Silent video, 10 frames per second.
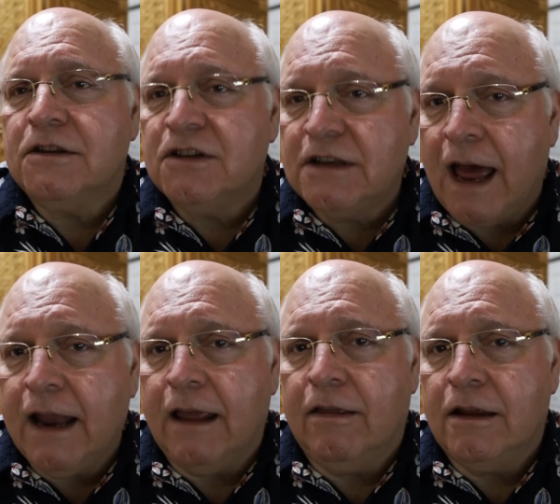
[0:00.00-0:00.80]

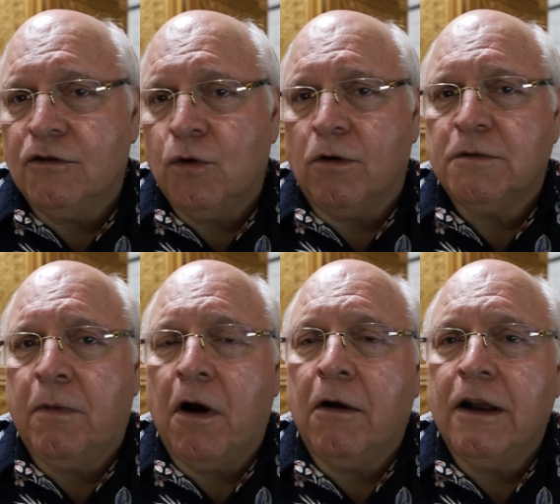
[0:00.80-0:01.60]
study that George
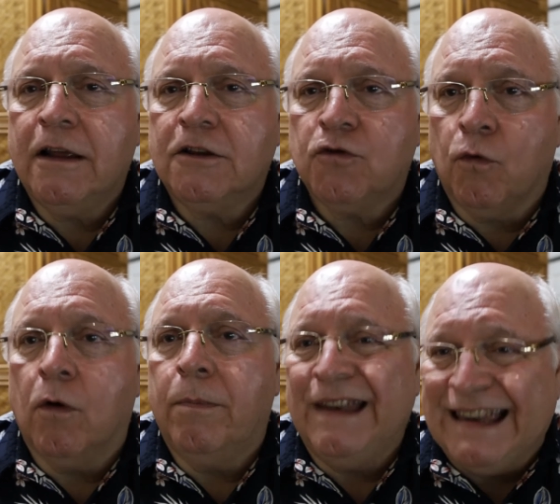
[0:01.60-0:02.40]
Barna's
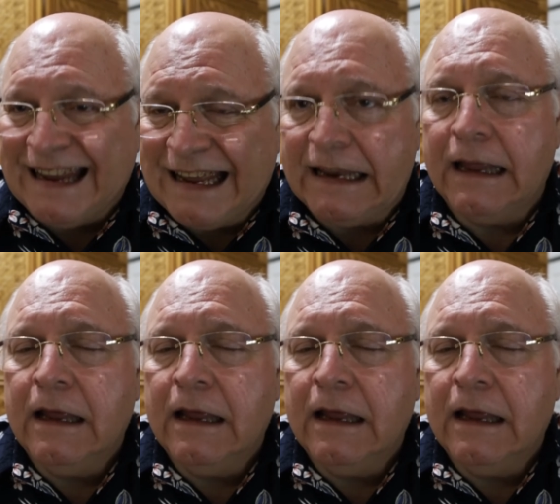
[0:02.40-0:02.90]
group did,